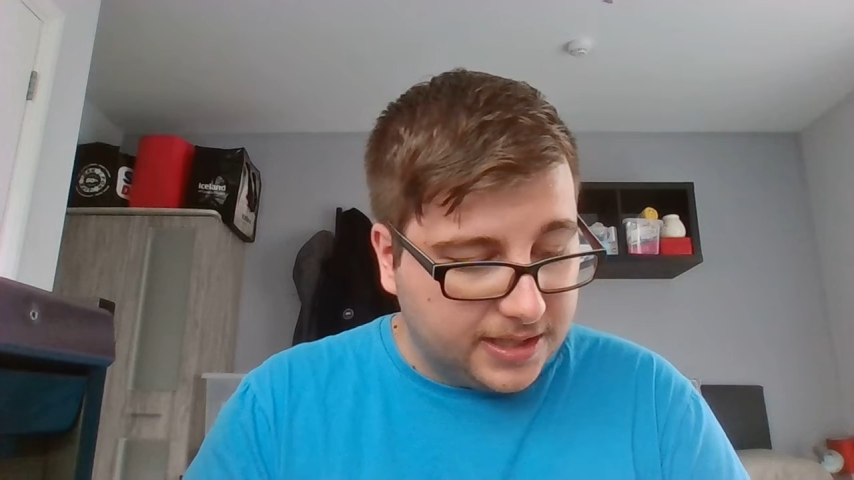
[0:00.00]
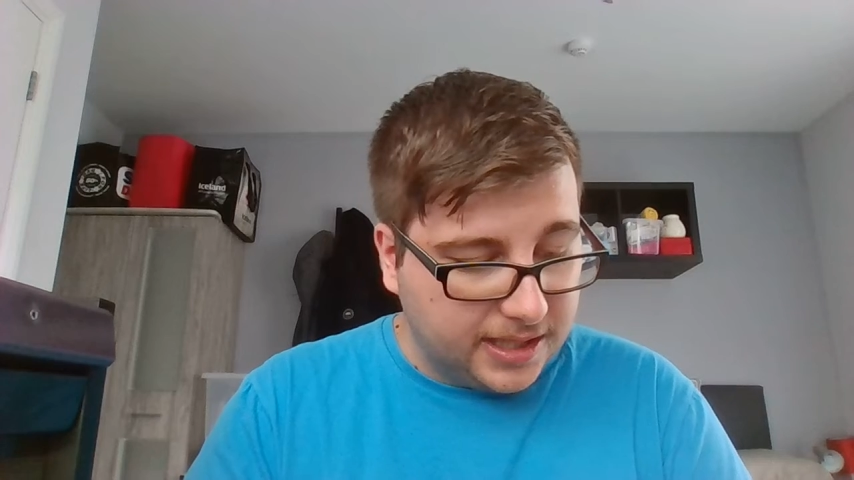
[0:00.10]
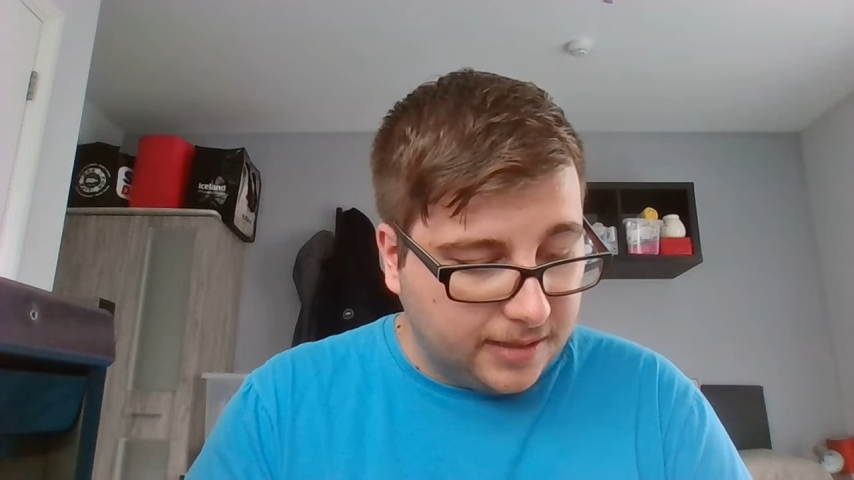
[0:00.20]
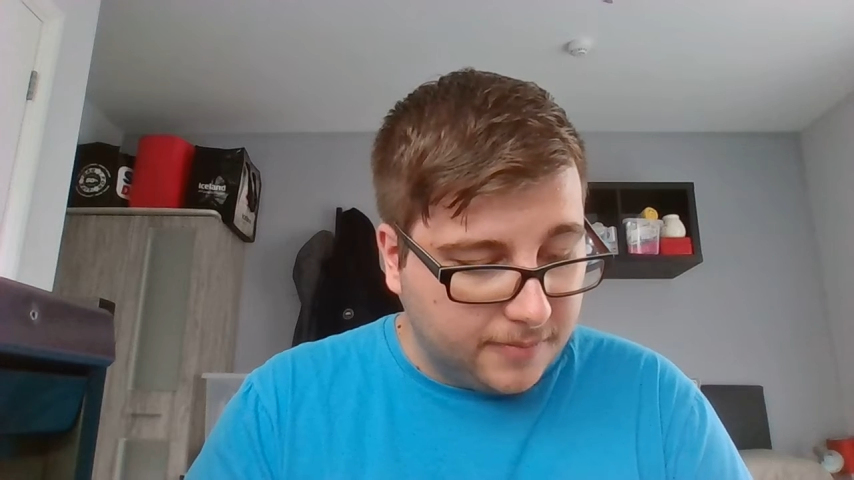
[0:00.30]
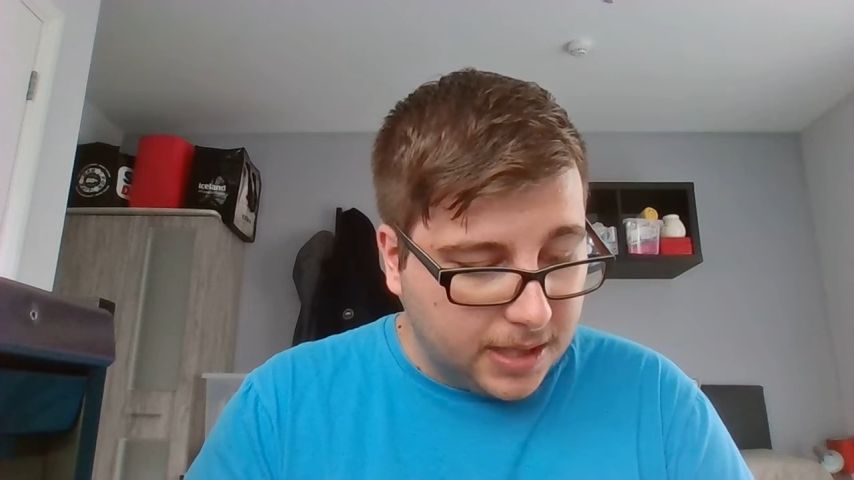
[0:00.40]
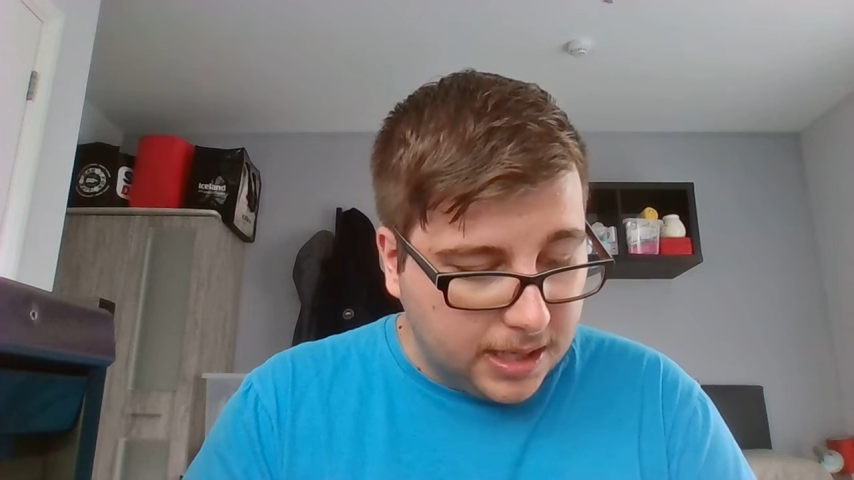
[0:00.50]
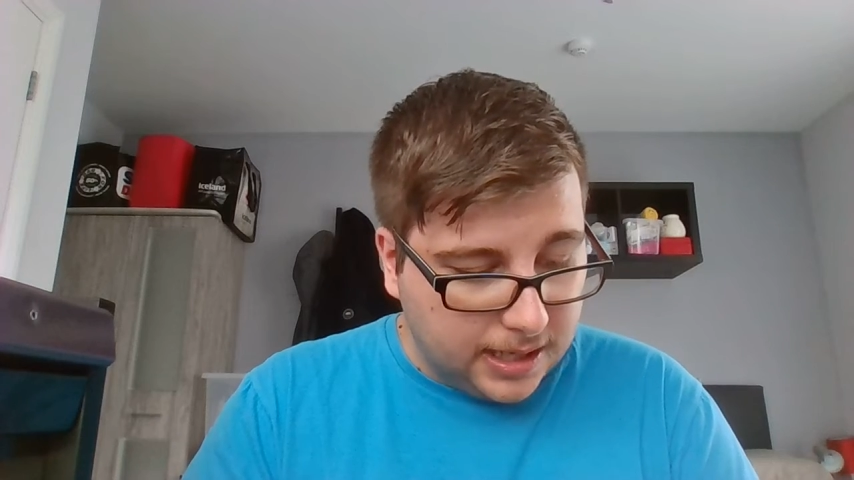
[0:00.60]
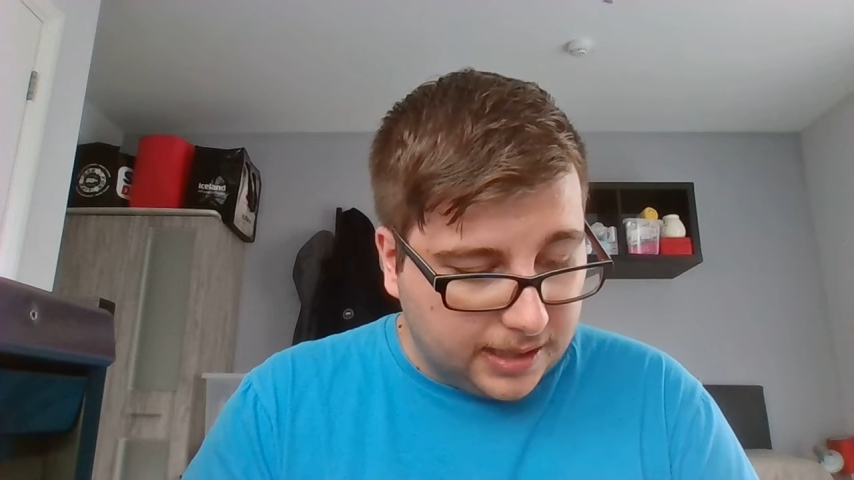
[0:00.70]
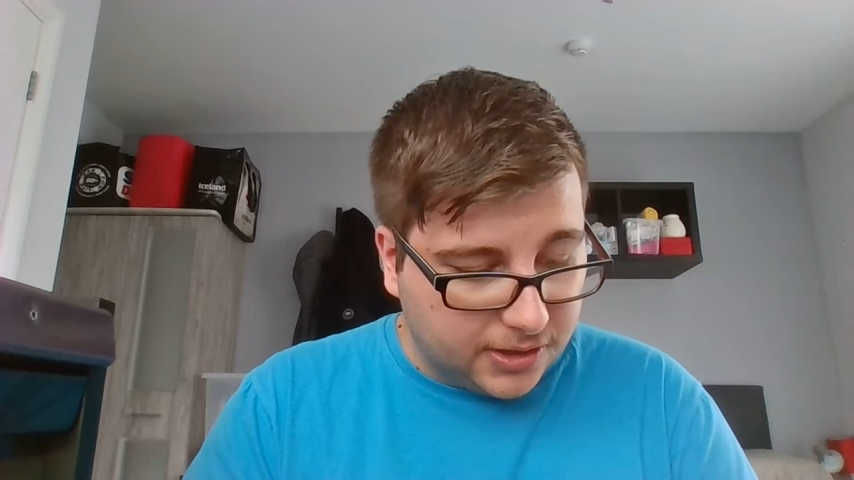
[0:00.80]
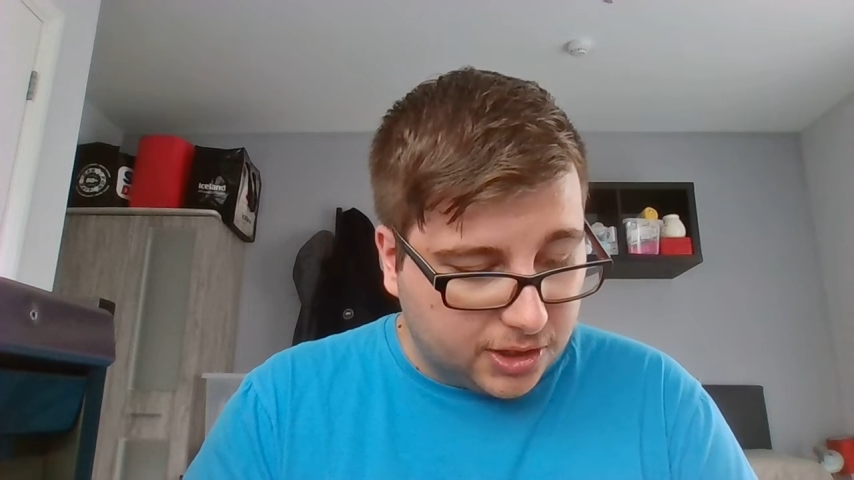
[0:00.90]
for the team.
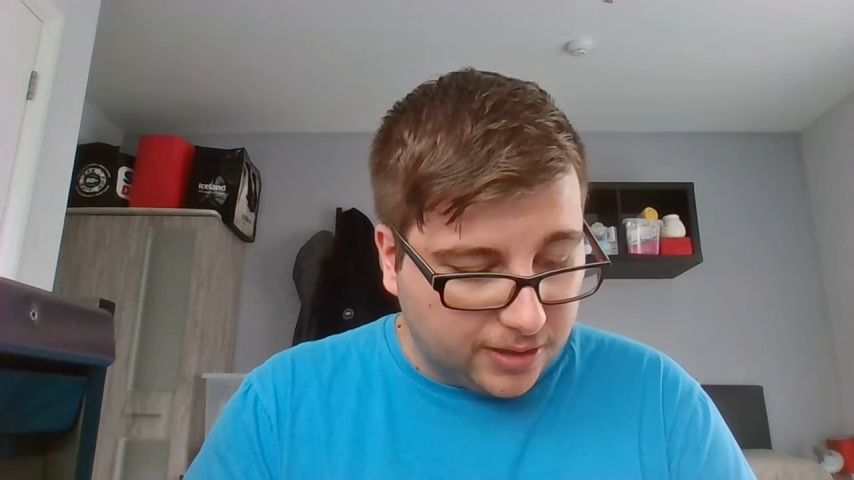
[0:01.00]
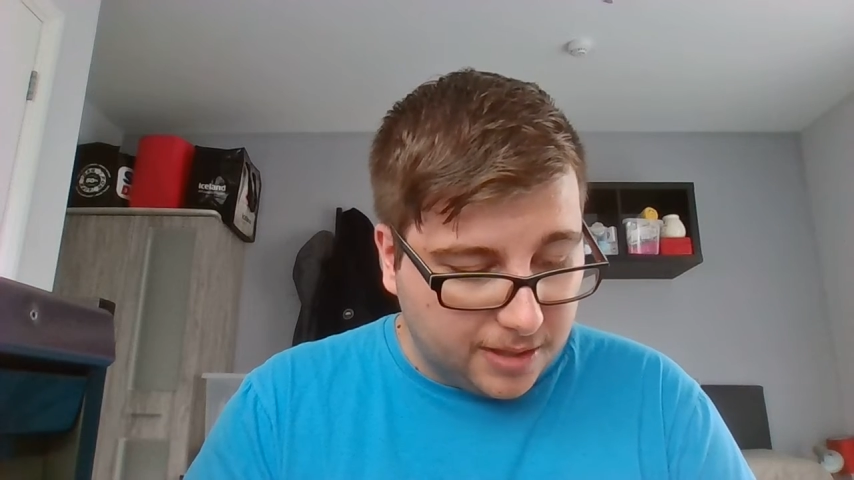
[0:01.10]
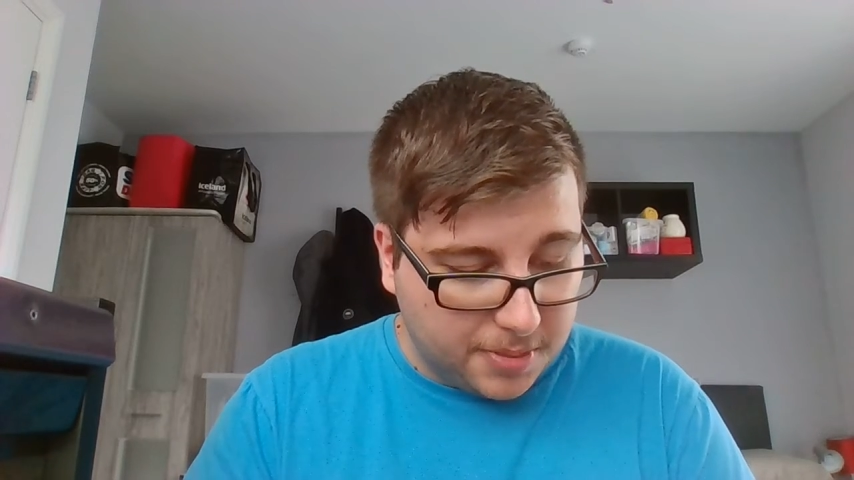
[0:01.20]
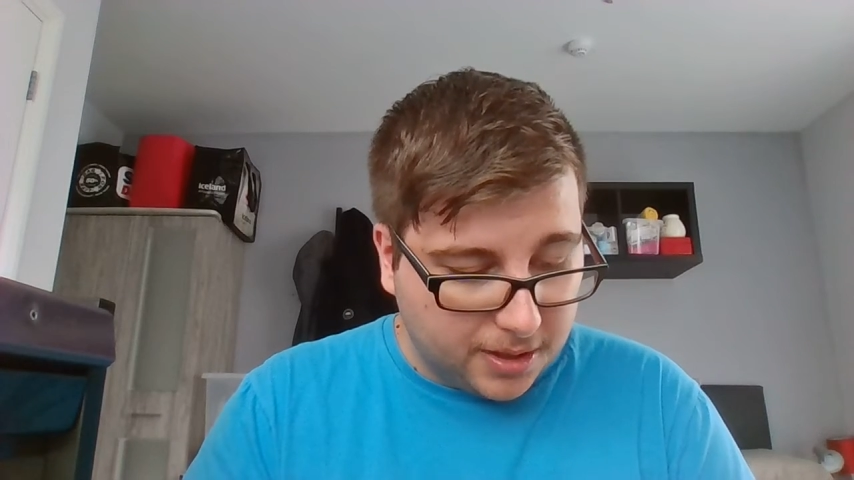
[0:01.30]
And Sonny